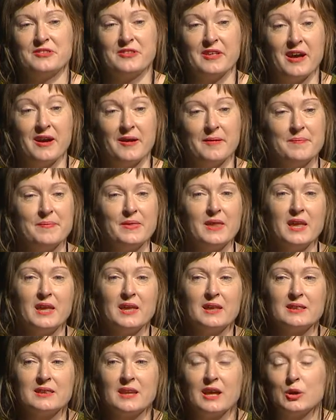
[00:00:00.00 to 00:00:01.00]
that
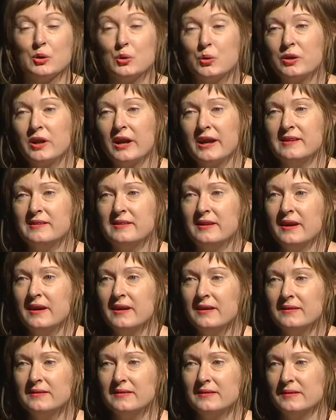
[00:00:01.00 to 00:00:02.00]
a good
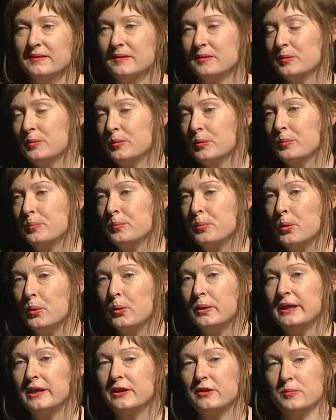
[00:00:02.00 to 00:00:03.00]
idea,
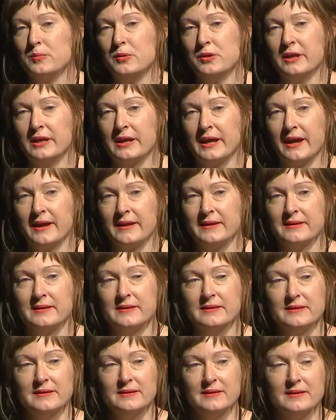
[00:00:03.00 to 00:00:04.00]
poorly
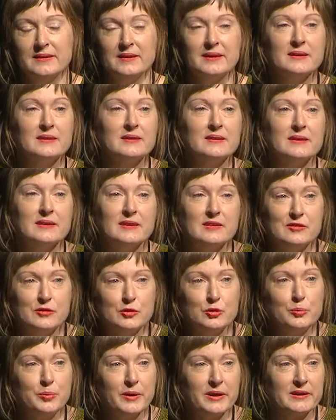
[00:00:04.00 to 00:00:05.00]
communicated, is
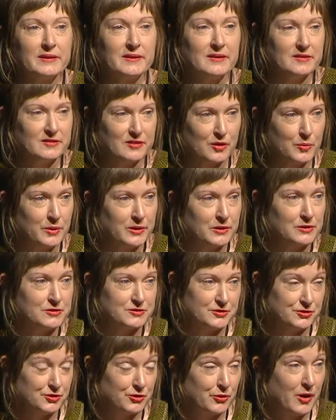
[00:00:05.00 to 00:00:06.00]
still better than someone
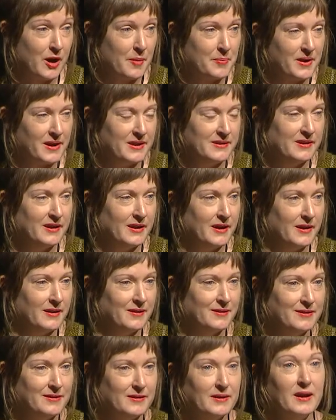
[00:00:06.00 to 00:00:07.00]
else's crap idea.
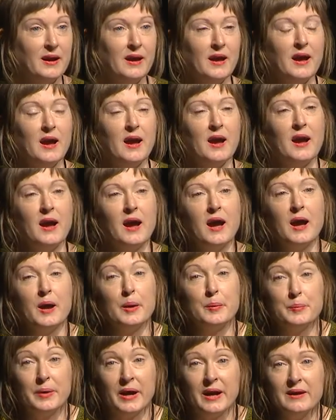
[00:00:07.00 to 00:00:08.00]

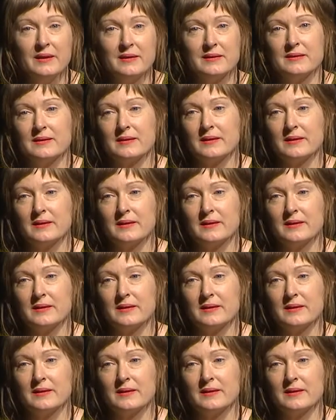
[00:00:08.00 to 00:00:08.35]
But